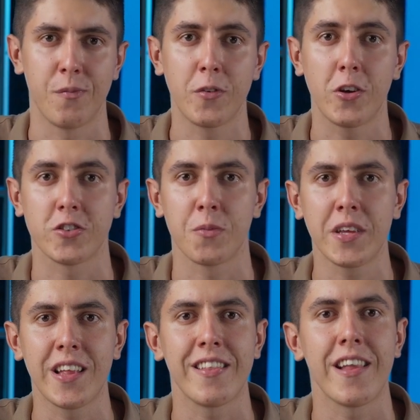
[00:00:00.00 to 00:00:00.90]
Because
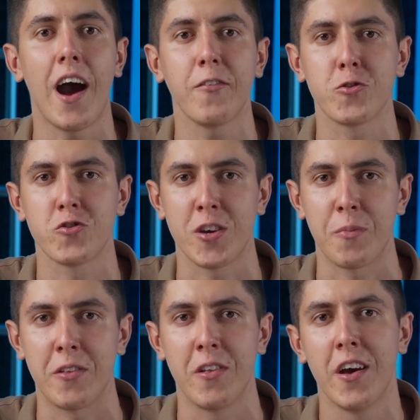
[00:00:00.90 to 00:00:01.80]
immediately after
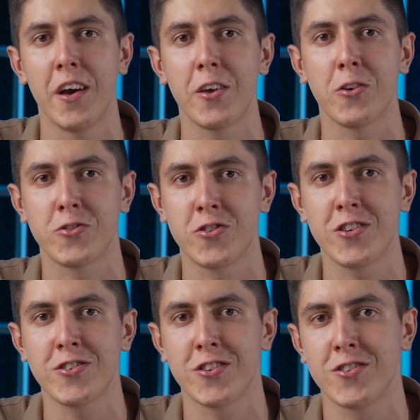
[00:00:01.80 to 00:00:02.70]
shipping, you
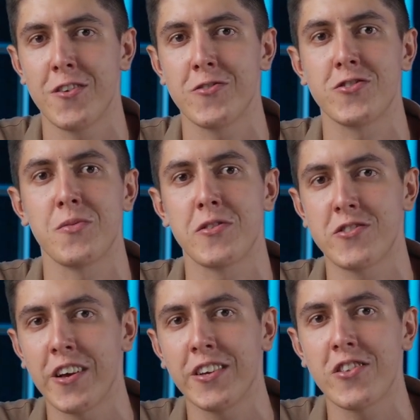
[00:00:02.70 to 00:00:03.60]
see that there was a
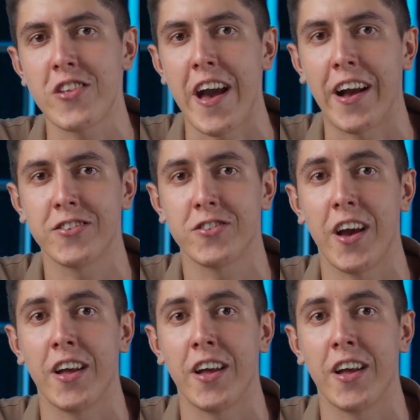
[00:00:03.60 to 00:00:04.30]
mistake in the text